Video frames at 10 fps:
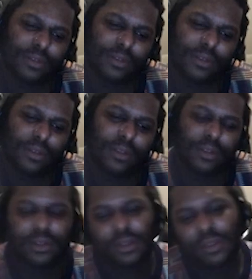
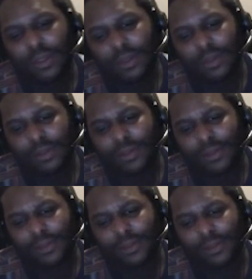
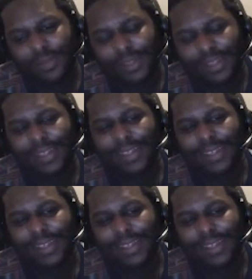(not speaking)